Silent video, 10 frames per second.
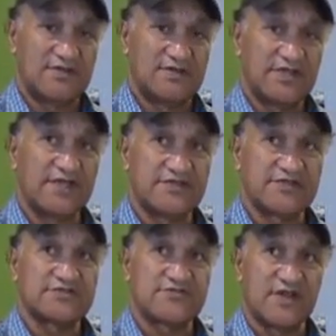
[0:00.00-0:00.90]
they're
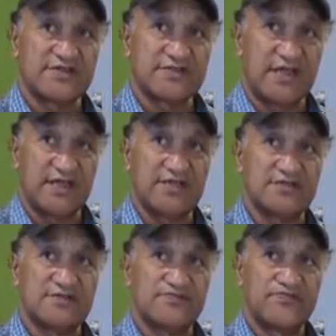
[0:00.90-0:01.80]
just trustees,